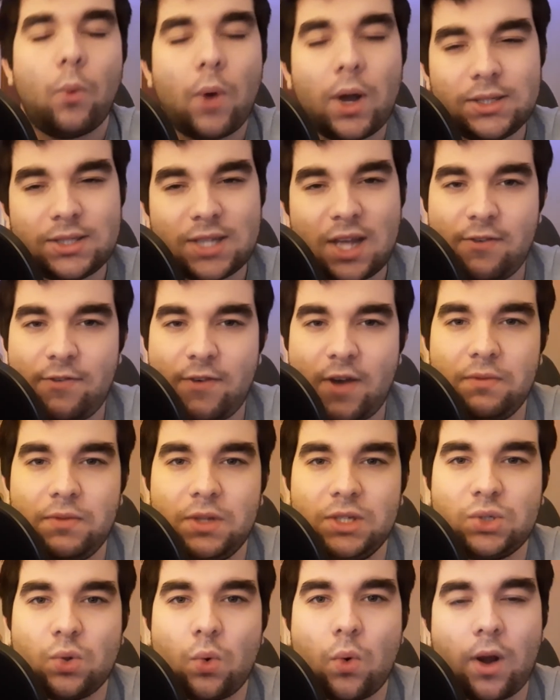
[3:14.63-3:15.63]
Once they found
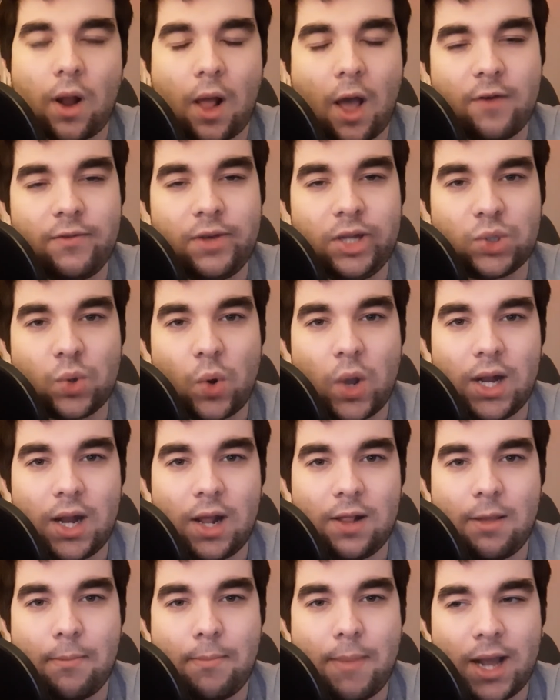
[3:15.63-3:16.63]
the Zord, Javi joined
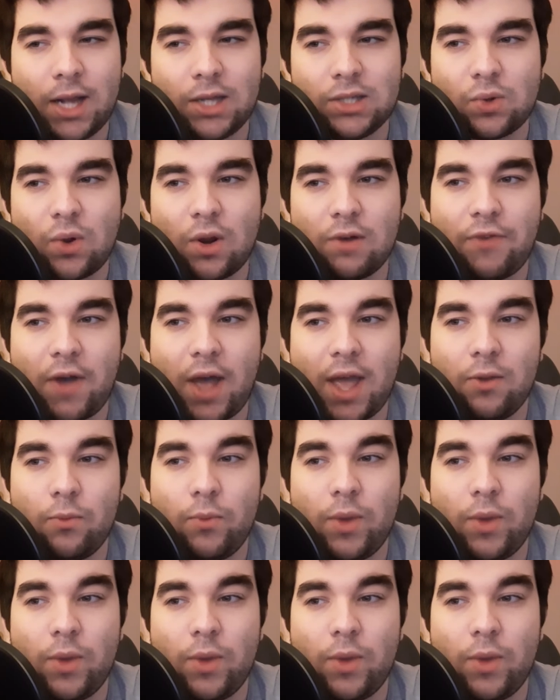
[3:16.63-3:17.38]
in the Megazord fight, and